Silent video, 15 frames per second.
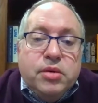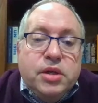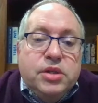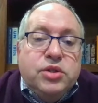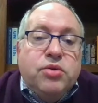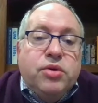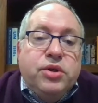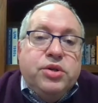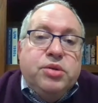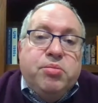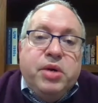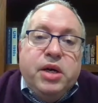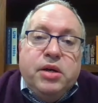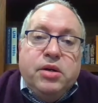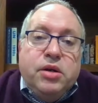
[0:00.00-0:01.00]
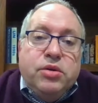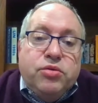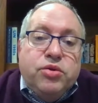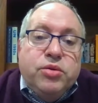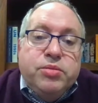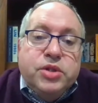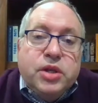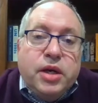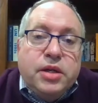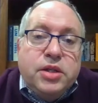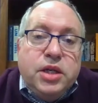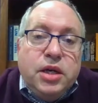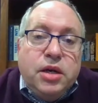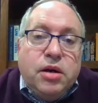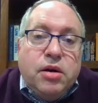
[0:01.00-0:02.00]
is going to depend on groups like
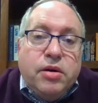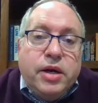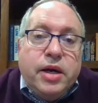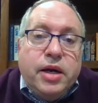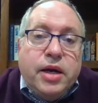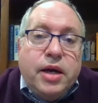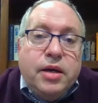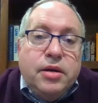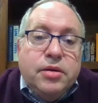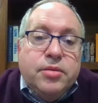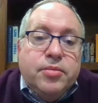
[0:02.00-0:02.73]
TRAA.